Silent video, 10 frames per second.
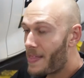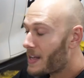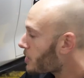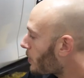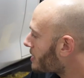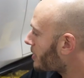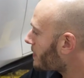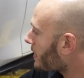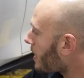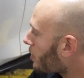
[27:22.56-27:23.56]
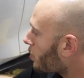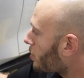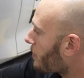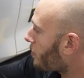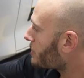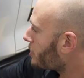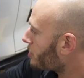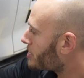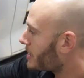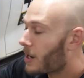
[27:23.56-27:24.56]
And that's always gonna be a lot cooler than what you're
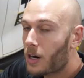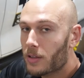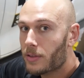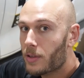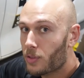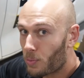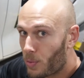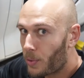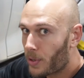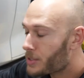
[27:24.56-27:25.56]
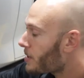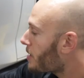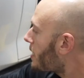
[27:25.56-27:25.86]
seeing on the rotors.